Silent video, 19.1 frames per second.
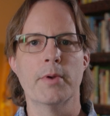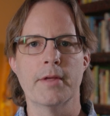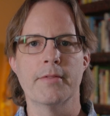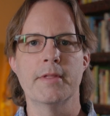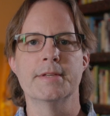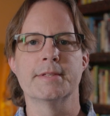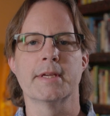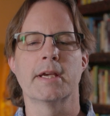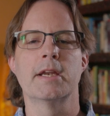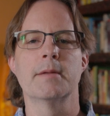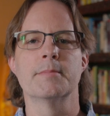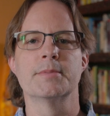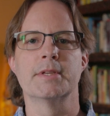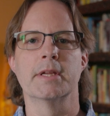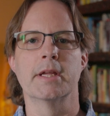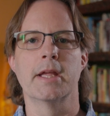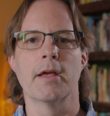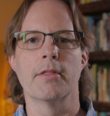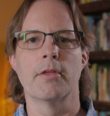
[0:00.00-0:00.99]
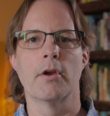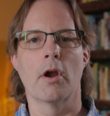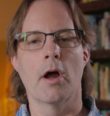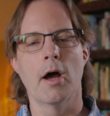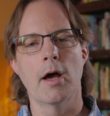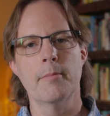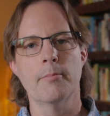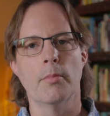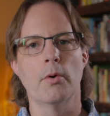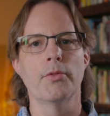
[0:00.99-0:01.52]
of these items together
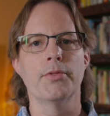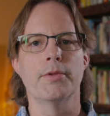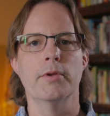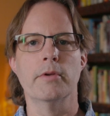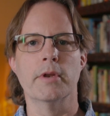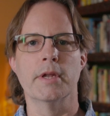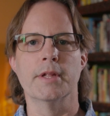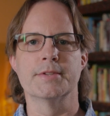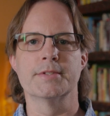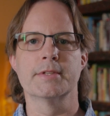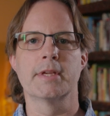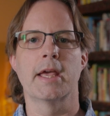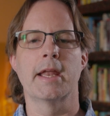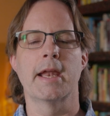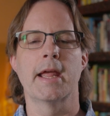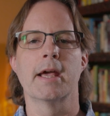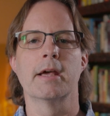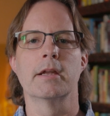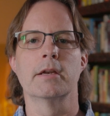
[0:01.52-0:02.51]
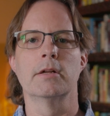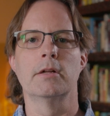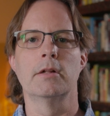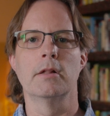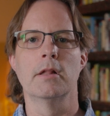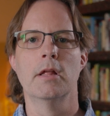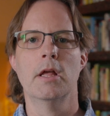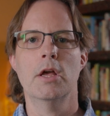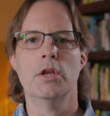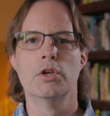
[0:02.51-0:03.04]
on both units can
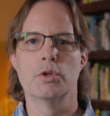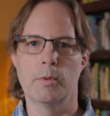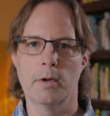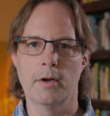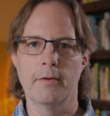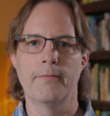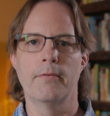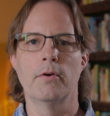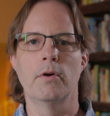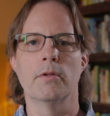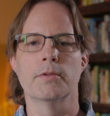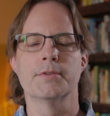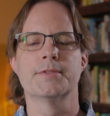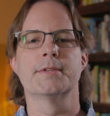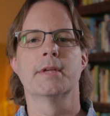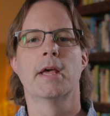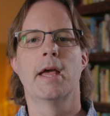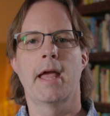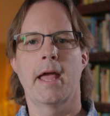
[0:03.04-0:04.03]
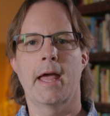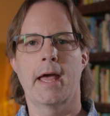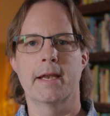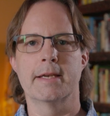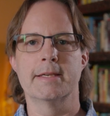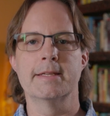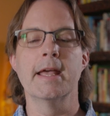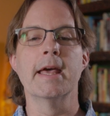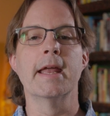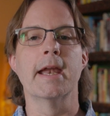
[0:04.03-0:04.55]
handle 12 volts
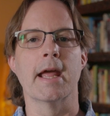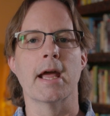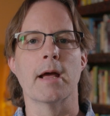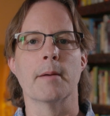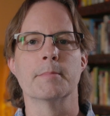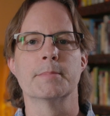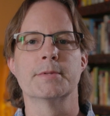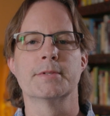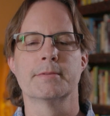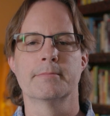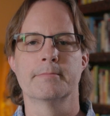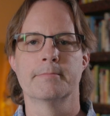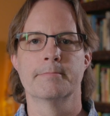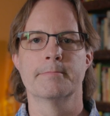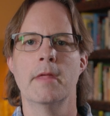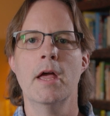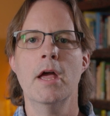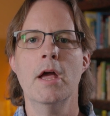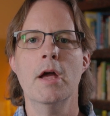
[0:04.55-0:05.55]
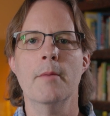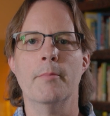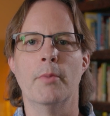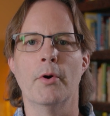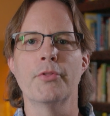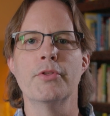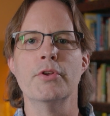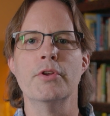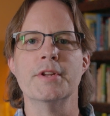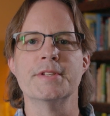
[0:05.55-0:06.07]
at 10 amps.
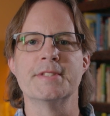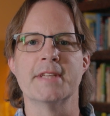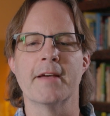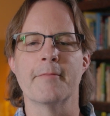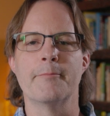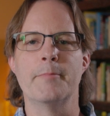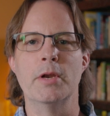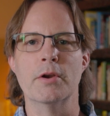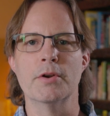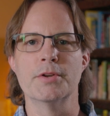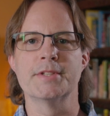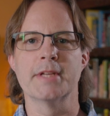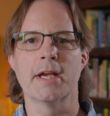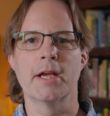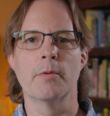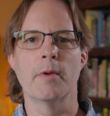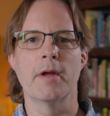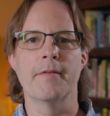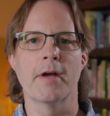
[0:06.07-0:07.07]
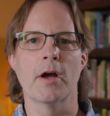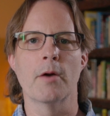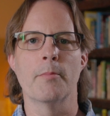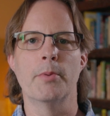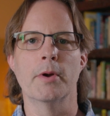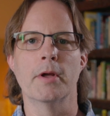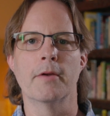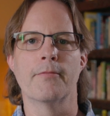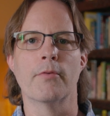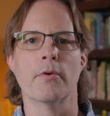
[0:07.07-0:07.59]
Both units have pure sine wave
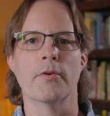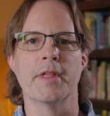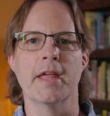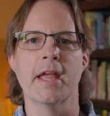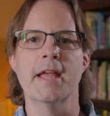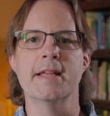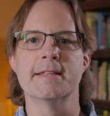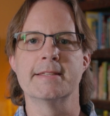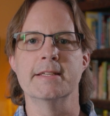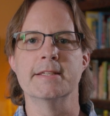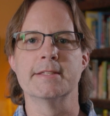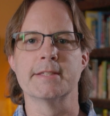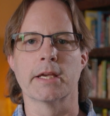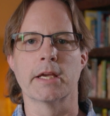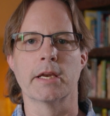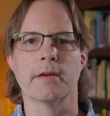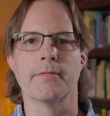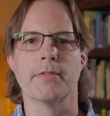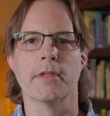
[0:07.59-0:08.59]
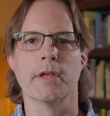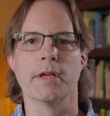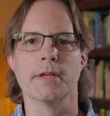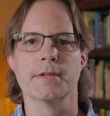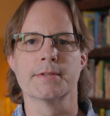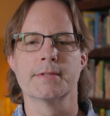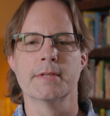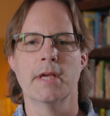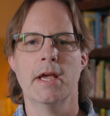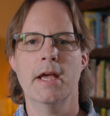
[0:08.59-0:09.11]
output for the AC side of
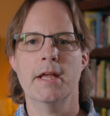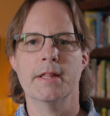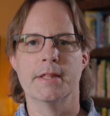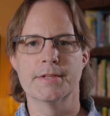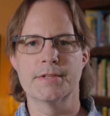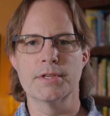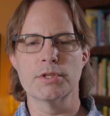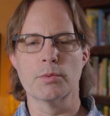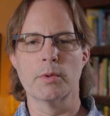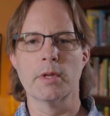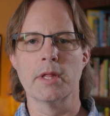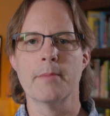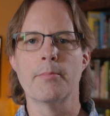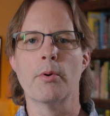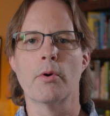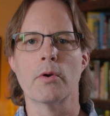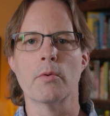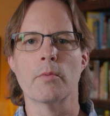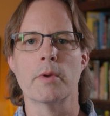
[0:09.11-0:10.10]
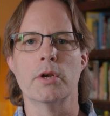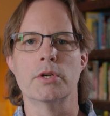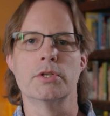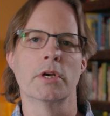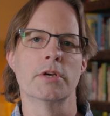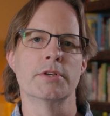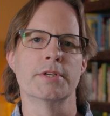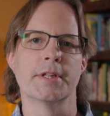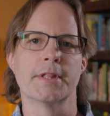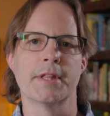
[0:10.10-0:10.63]
things. This is really important when you're
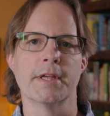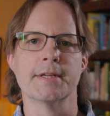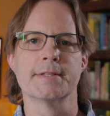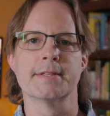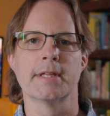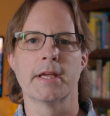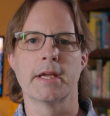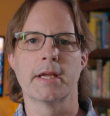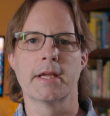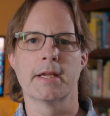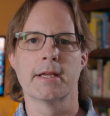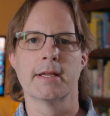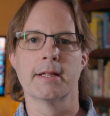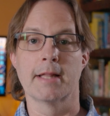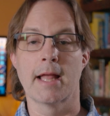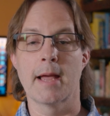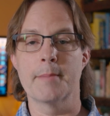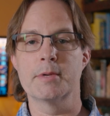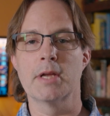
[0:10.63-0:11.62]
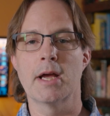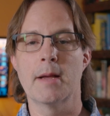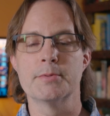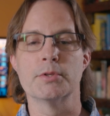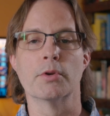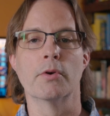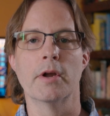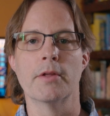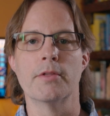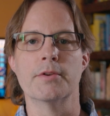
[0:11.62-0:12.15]
charging things like laptops
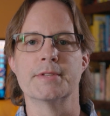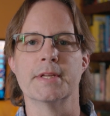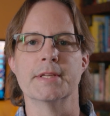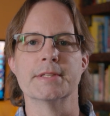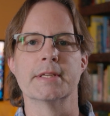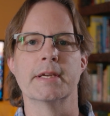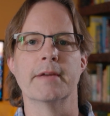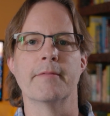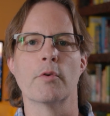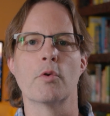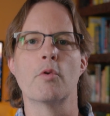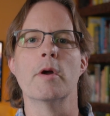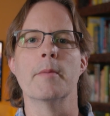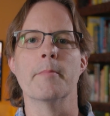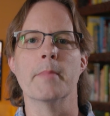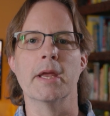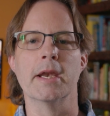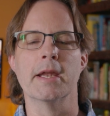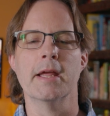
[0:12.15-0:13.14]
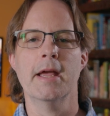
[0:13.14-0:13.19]
or other sensitive equipment,